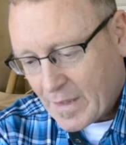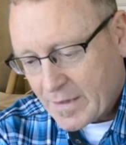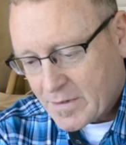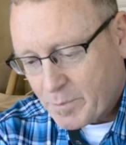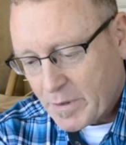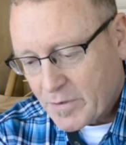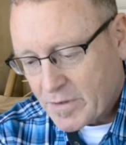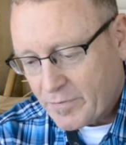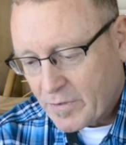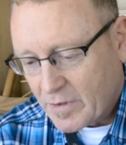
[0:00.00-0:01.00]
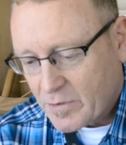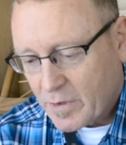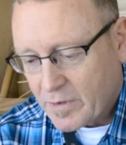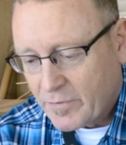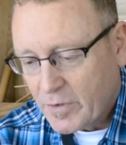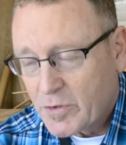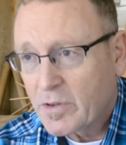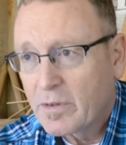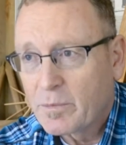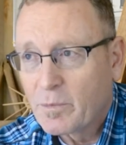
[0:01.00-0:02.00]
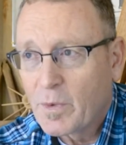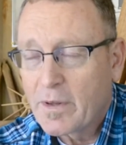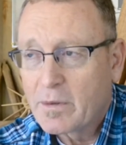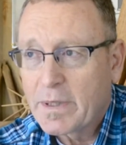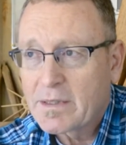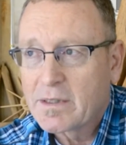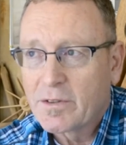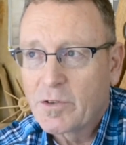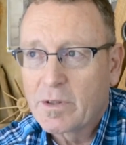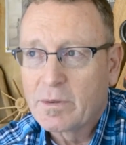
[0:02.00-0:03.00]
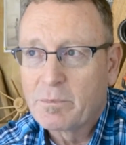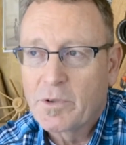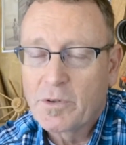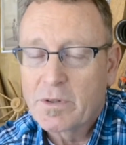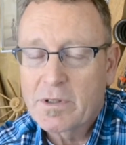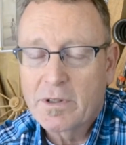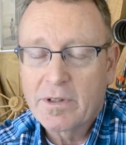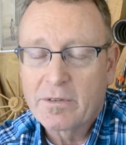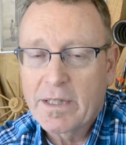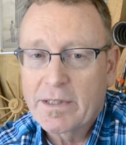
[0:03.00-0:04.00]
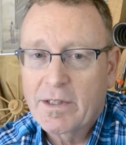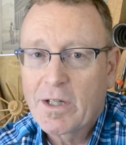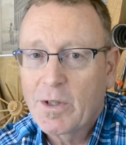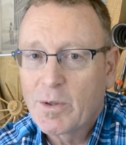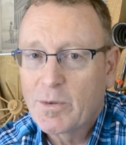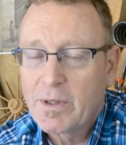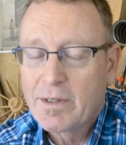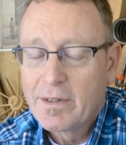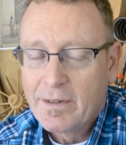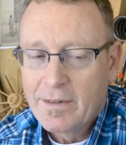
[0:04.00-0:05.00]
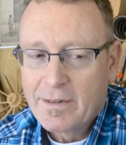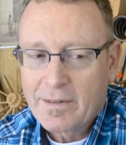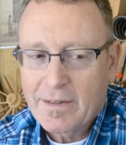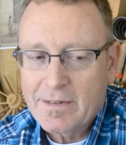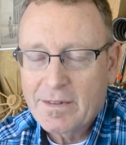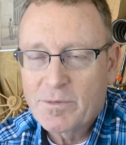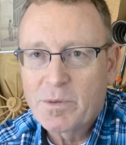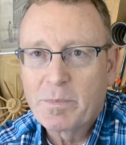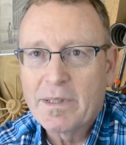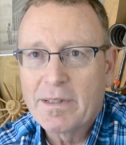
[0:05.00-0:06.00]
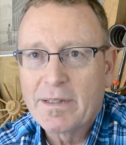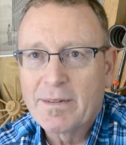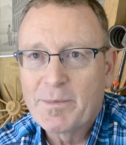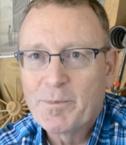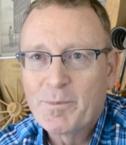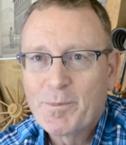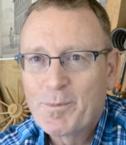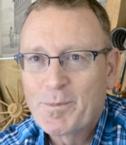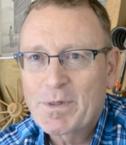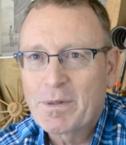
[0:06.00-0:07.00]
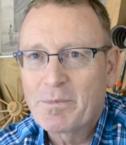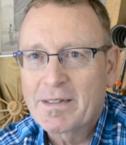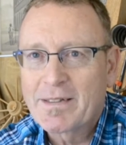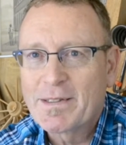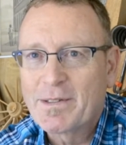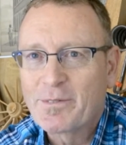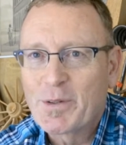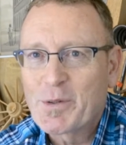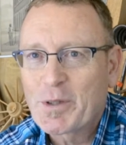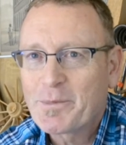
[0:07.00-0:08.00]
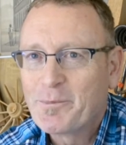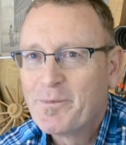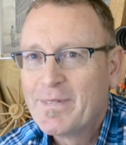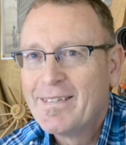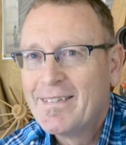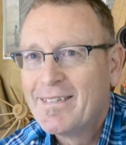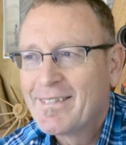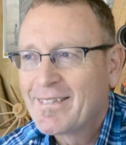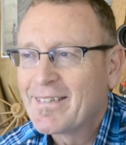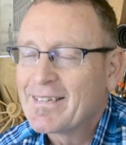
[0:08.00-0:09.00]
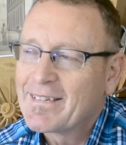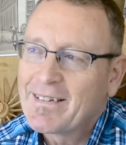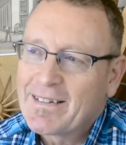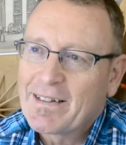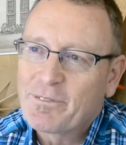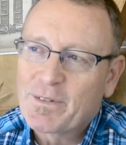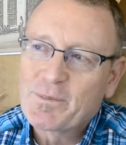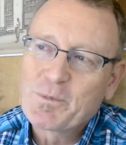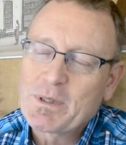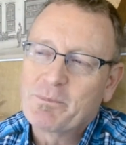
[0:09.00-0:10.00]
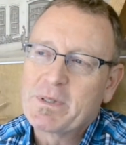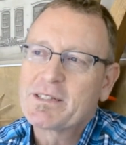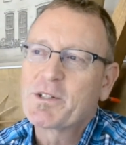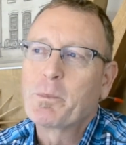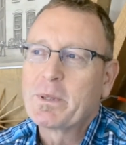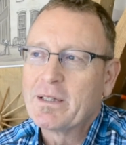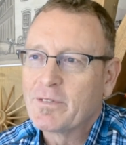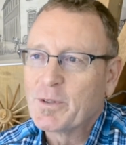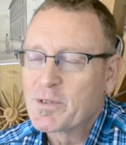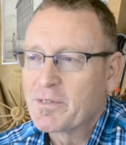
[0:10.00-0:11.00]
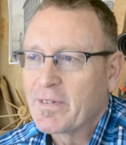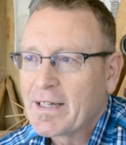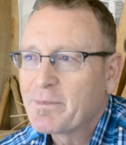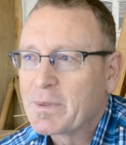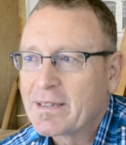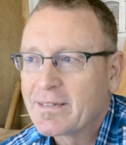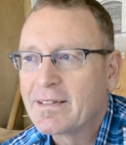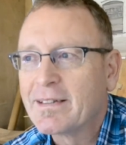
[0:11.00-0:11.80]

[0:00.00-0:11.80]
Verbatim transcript: I suppose if you look toward the future, the, one of the best things you can do is learn to write code. That seems to be uh, something that's in the future. I, I, have some dystopian views of that, but.